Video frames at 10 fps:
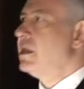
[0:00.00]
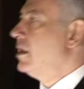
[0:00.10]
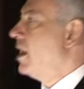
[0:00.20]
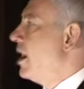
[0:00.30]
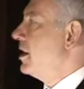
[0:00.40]

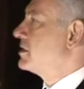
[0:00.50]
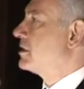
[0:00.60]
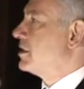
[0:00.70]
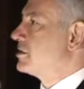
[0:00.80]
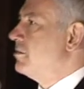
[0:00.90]
the highest
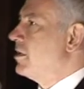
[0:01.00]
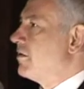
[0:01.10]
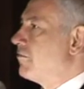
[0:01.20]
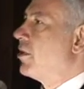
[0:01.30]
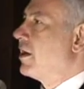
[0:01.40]
testament
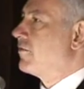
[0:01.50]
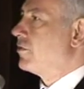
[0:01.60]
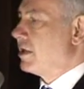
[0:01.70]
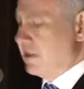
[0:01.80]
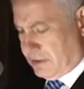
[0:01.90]
of
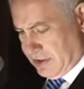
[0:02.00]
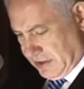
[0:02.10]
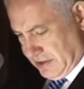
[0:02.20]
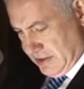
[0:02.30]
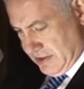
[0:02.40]
bravery there is.